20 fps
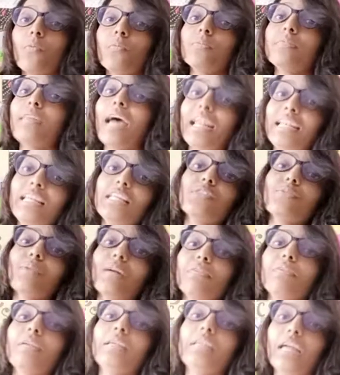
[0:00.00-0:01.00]
that is
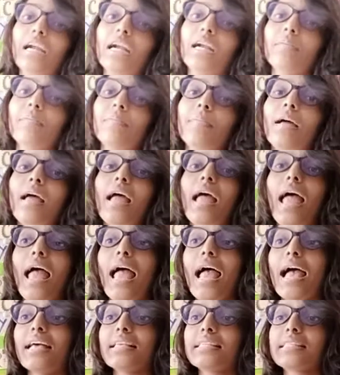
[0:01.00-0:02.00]
what we term
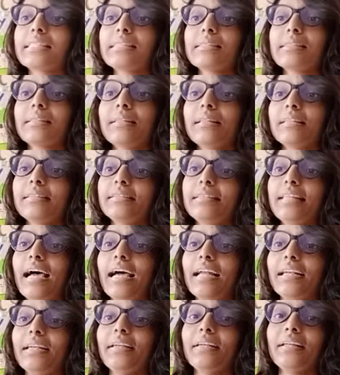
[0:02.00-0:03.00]
as
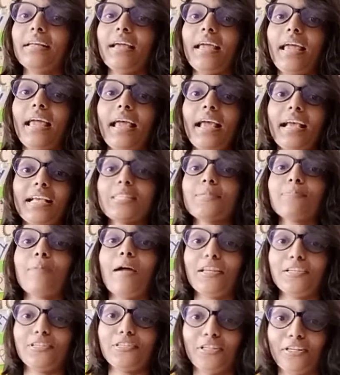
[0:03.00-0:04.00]
that
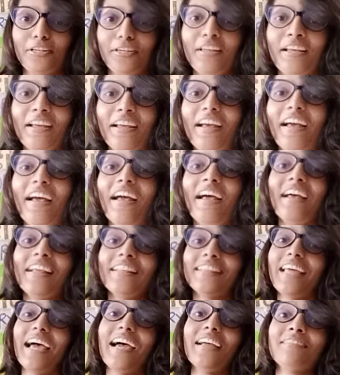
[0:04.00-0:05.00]
expansion,
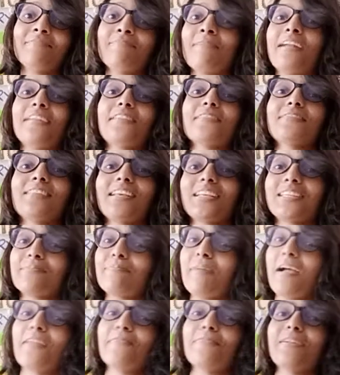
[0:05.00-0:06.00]
that matters
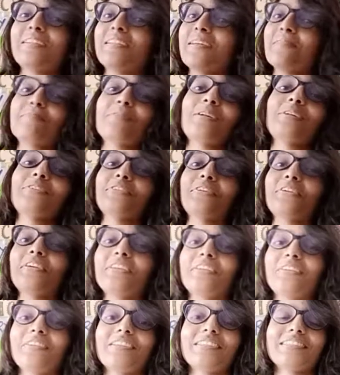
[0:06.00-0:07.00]
expand when temperature
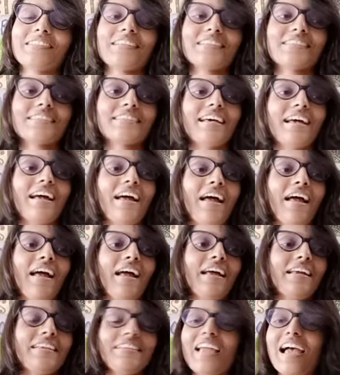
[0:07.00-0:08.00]
increases.
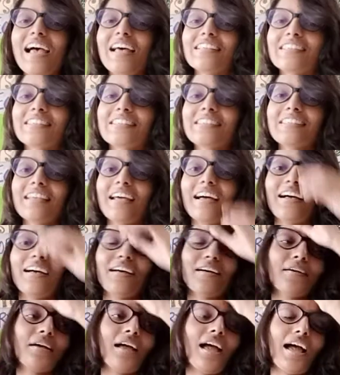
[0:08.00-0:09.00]
Yes,
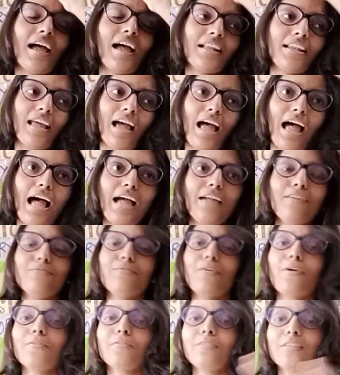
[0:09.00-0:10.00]
and I
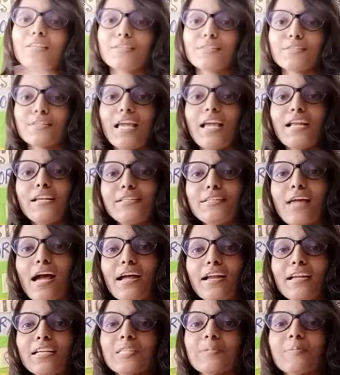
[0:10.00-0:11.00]
found this
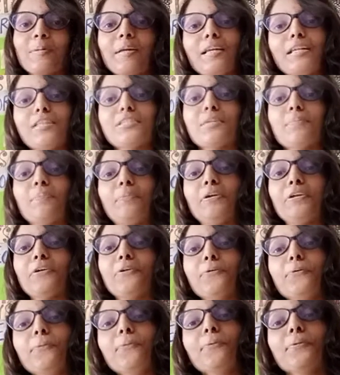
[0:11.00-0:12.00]
entire explanation
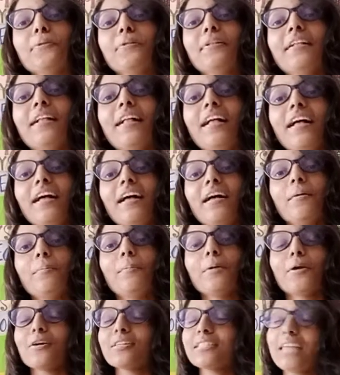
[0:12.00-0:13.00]
pretty cool
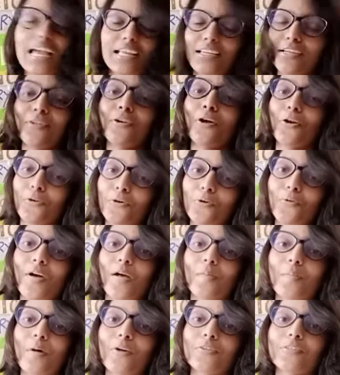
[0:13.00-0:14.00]
because I did not know
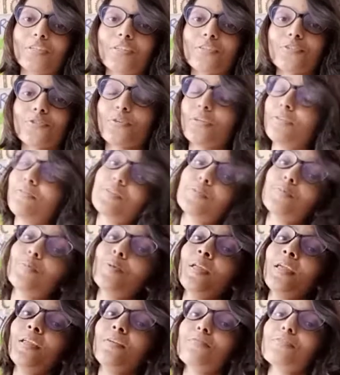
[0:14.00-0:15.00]
about it, so it was
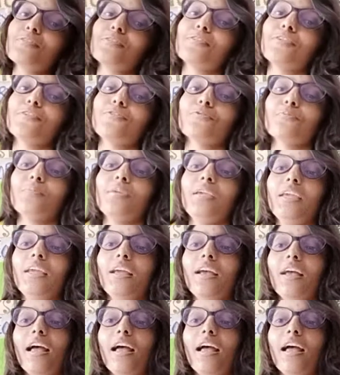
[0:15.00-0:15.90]
pretty interesting to me.